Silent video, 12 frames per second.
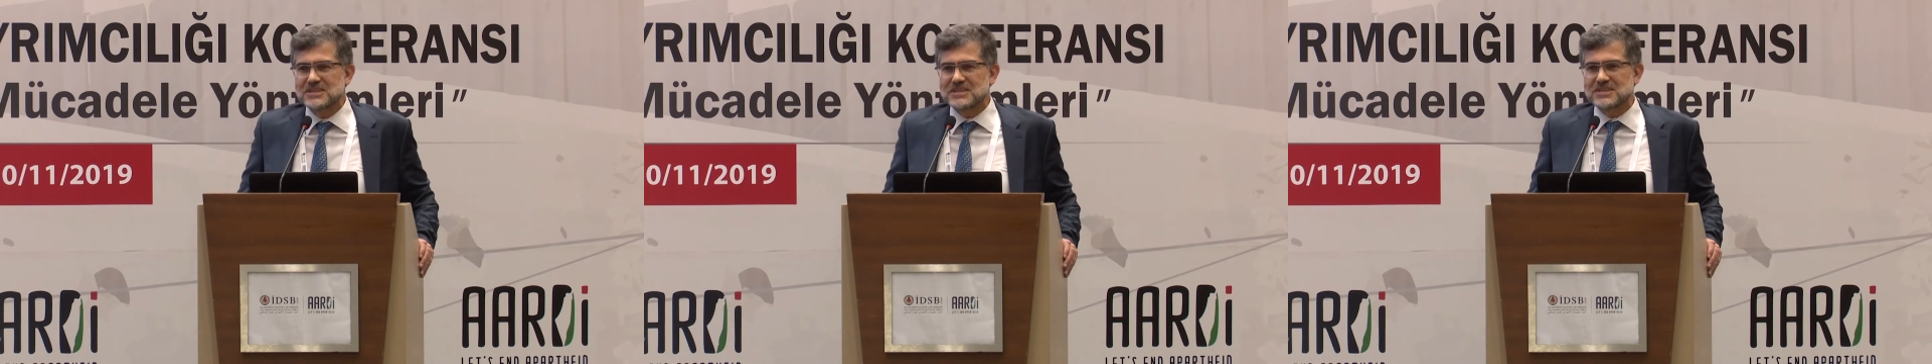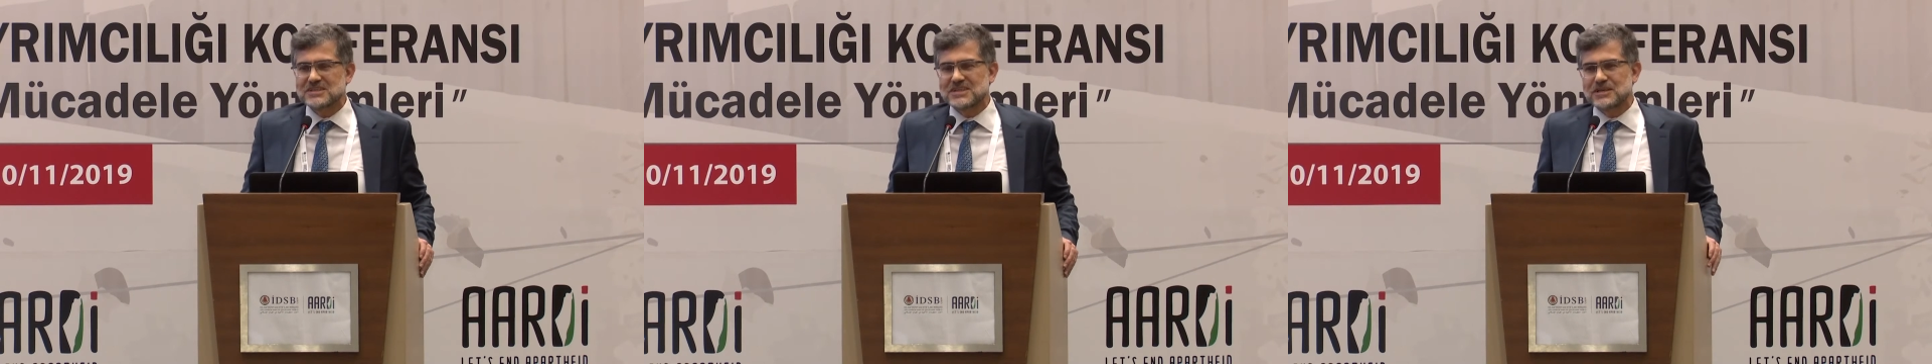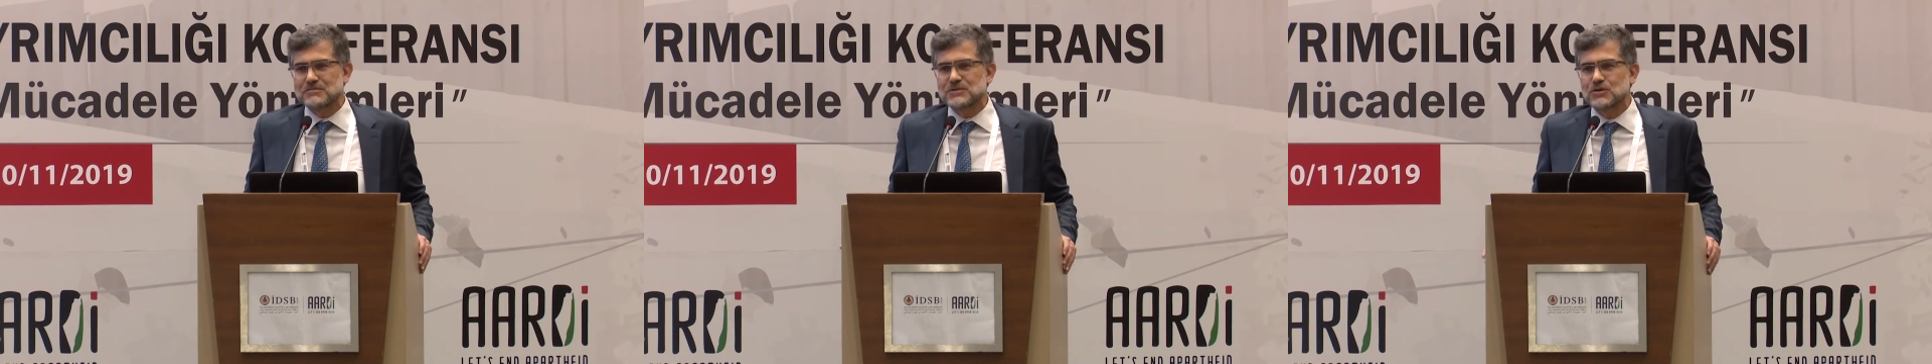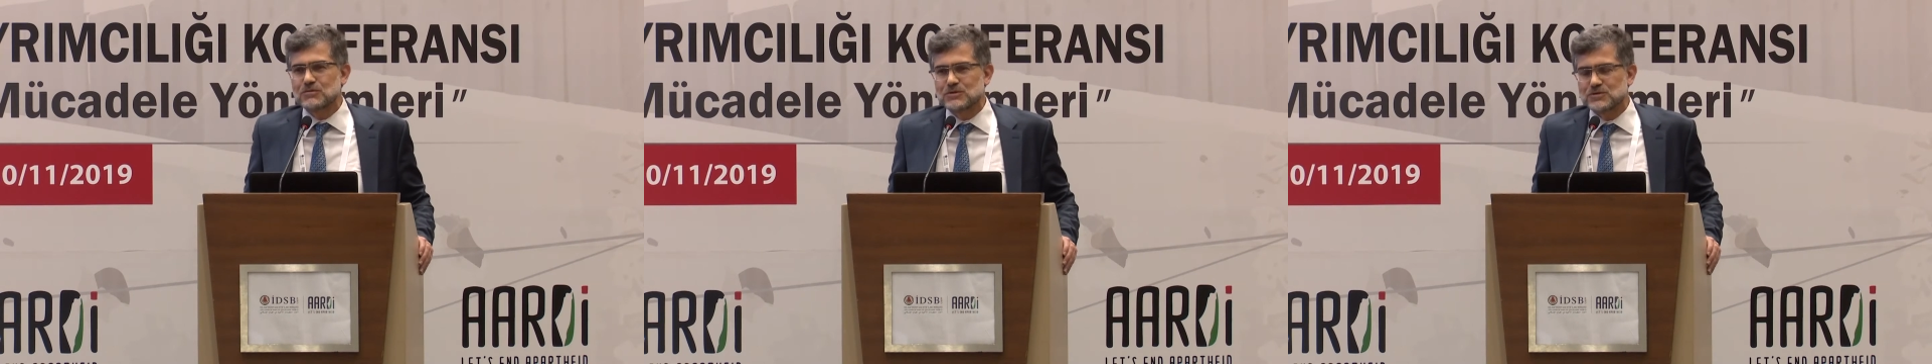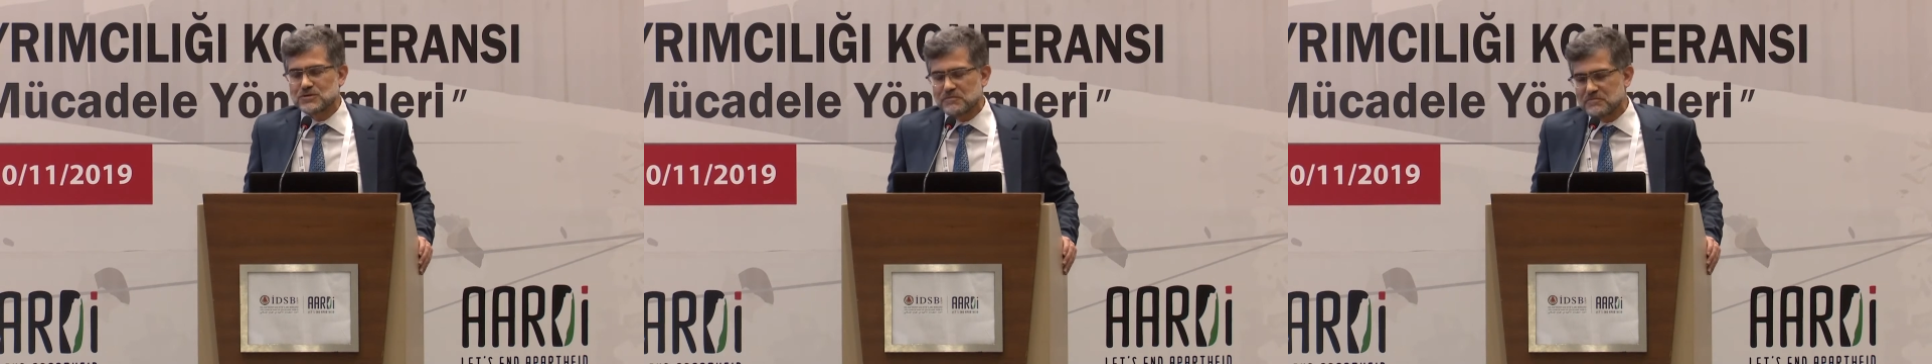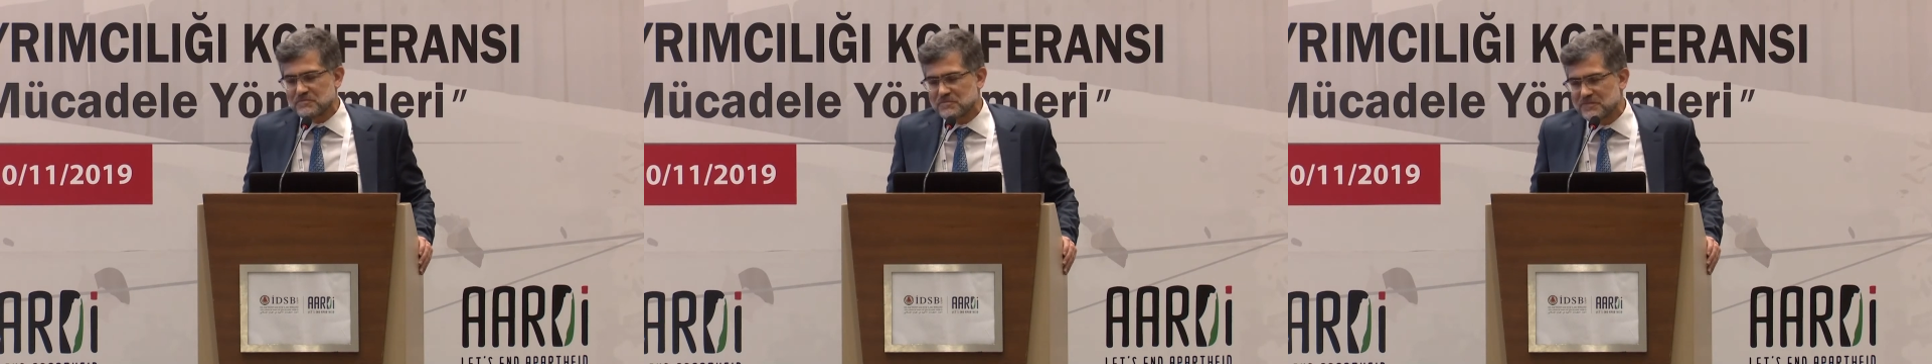hasana,
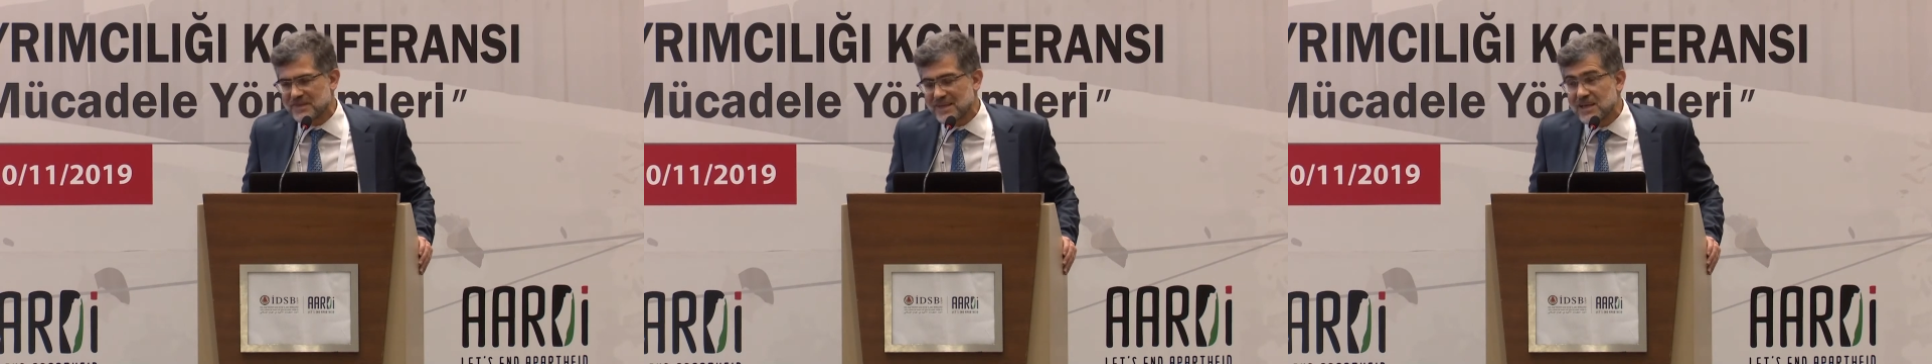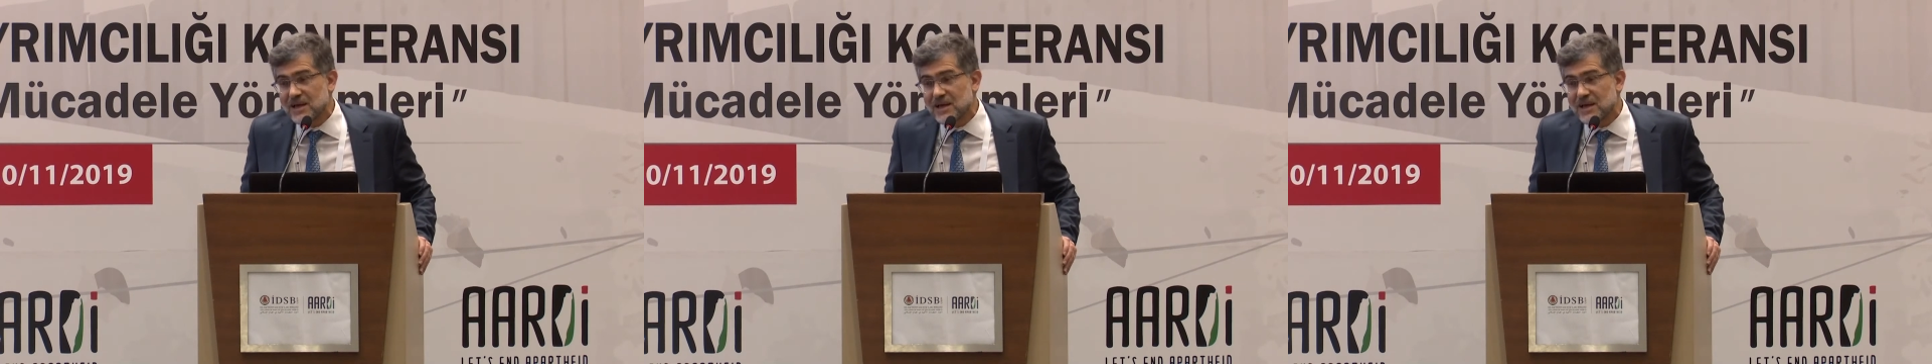or as